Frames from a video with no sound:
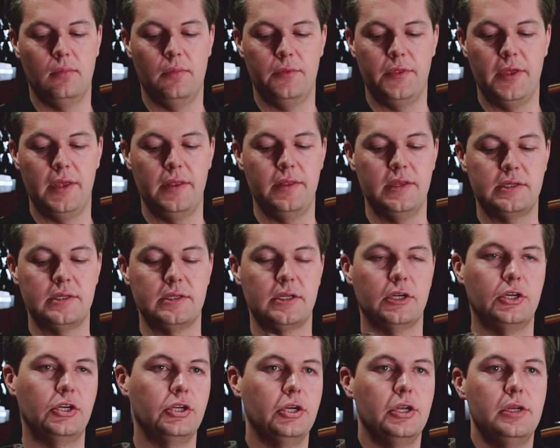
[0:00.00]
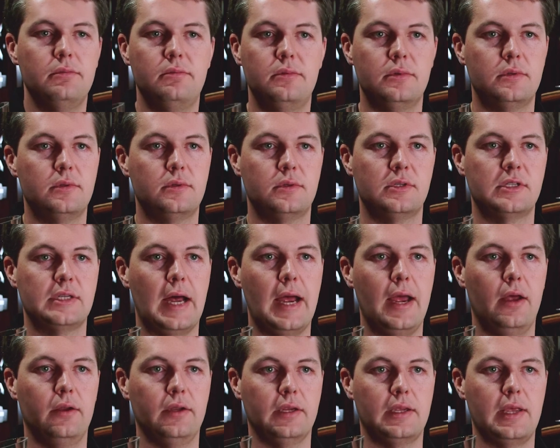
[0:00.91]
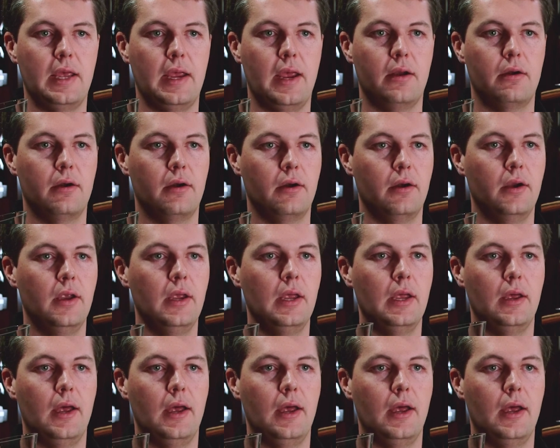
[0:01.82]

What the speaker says: this is a good style decanter.